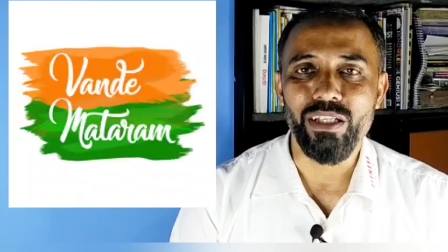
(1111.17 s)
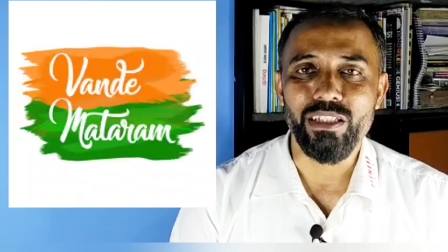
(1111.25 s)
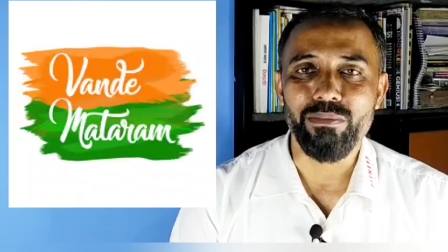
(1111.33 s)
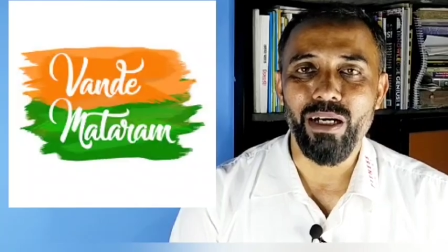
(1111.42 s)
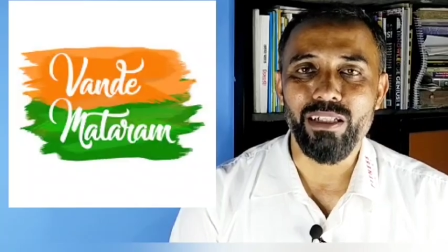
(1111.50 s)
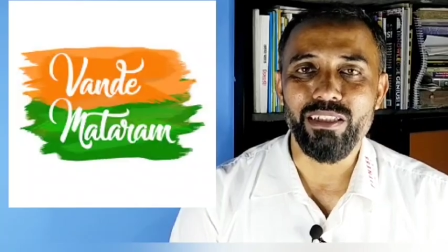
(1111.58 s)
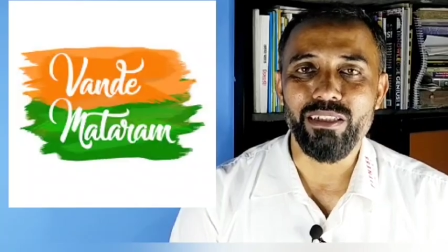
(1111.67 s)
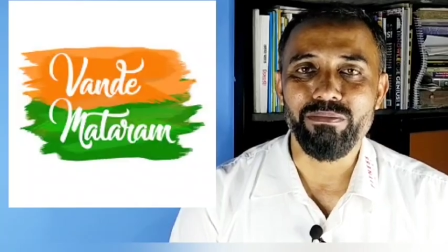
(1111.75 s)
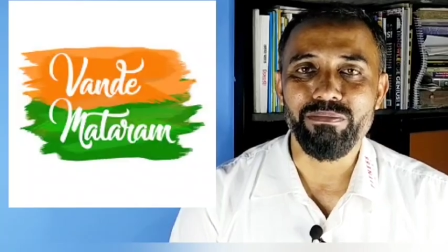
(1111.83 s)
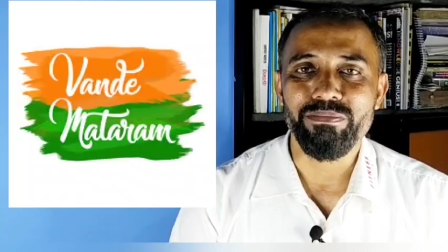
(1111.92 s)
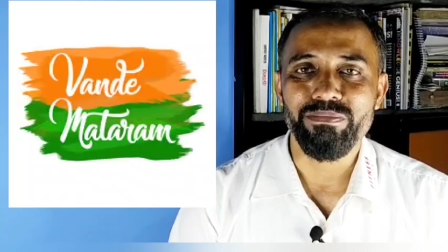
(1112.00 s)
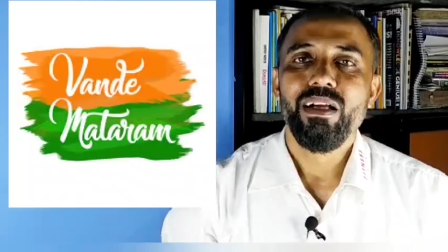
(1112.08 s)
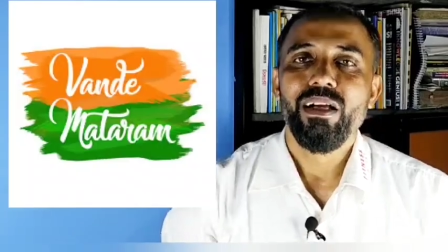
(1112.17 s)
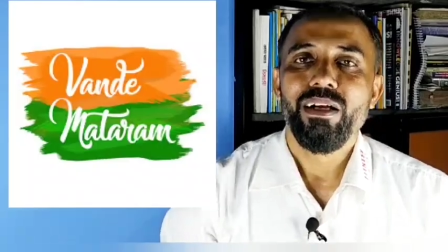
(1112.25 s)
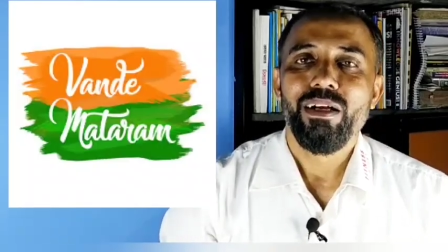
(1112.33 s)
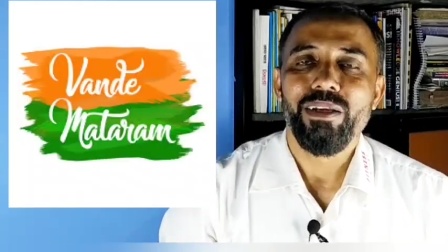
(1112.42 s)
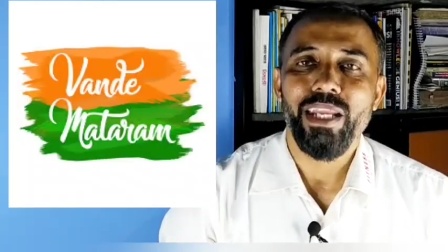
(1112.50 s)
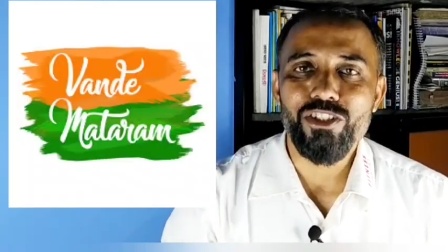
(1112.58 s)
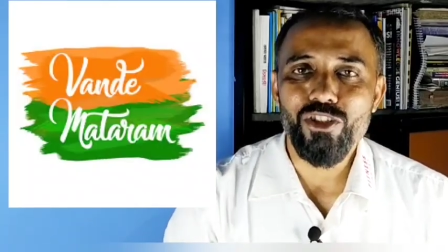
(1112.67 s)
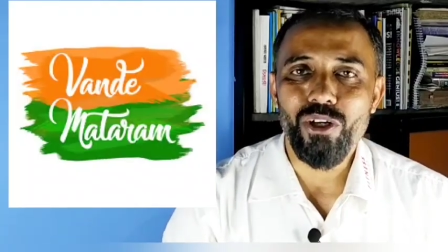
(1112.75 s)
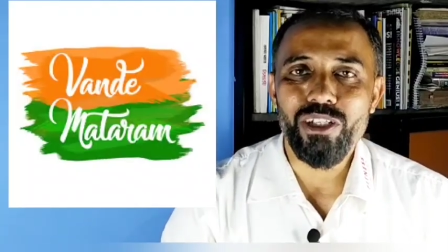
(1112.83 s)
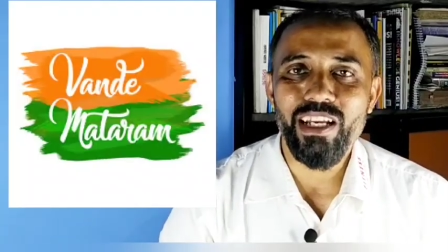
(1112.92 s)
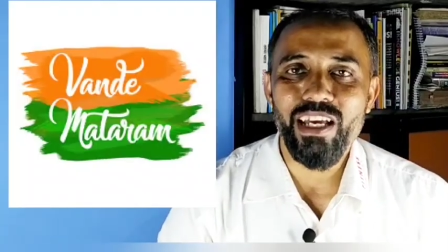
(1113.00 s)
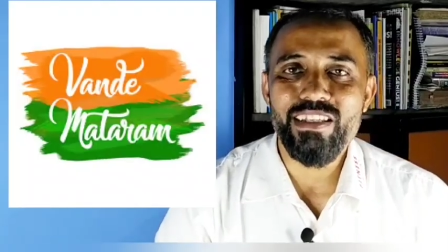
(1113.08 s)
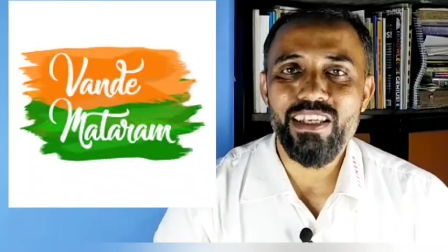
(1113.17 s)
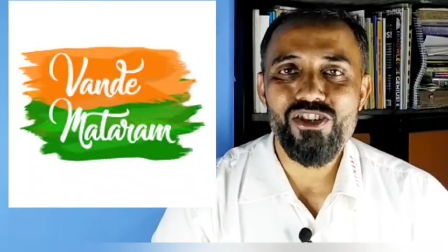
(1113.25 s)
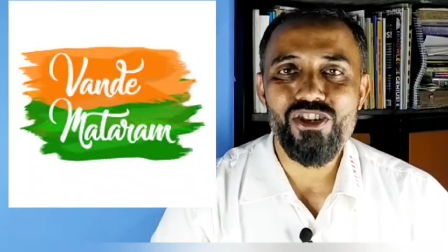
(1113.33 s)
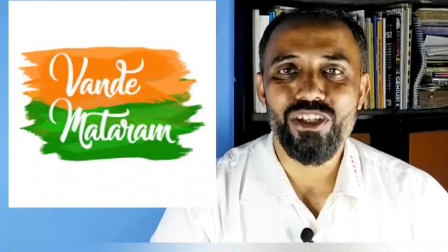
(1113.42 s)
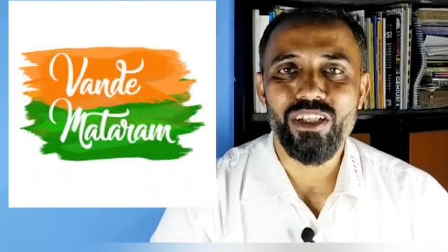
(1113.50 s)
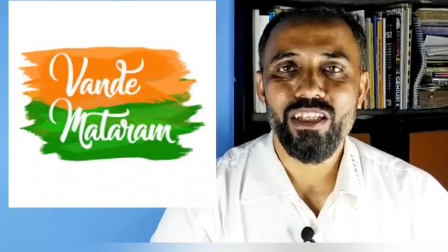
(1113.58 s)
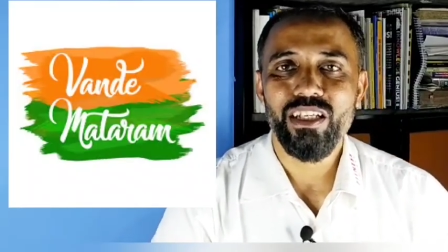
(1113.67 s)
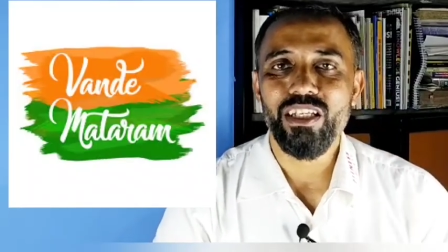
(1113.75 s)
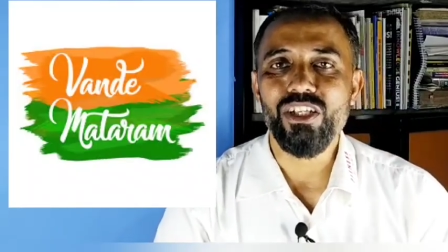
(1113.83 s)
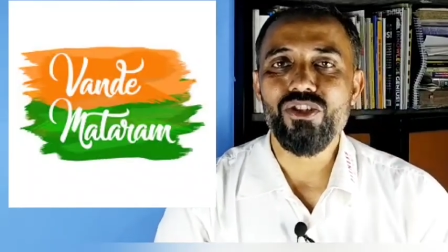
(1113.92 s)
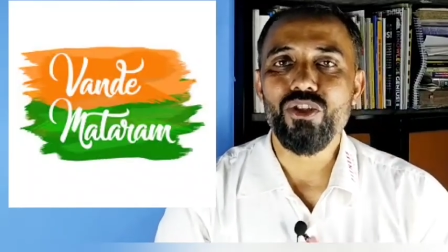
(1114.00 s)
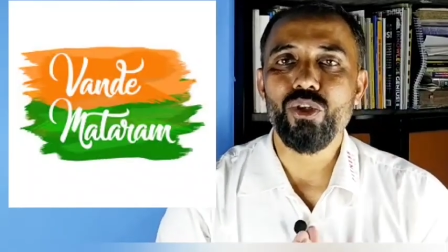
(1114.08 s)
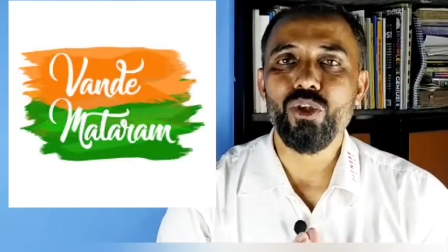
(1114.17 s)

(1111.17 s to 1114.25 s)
Vande Mataram. Next organization is